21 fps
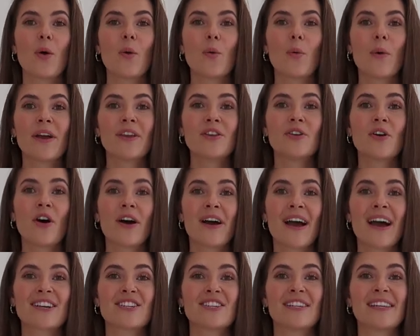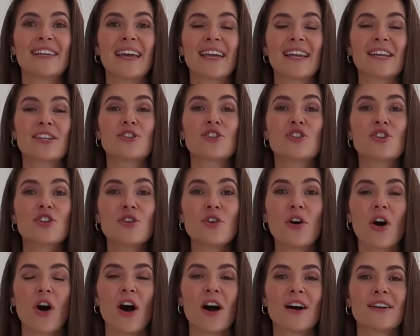when you are actually getting
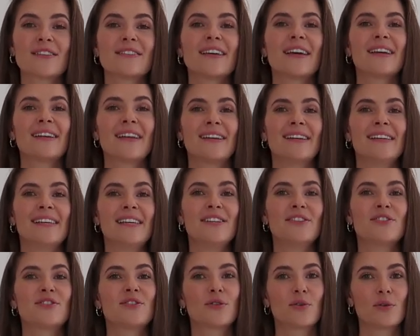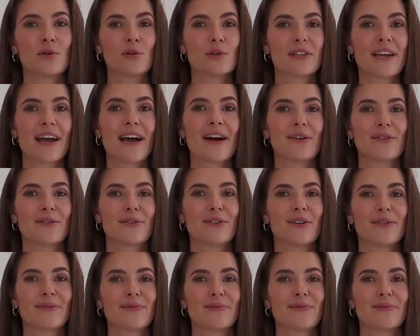too hot and need to cool down.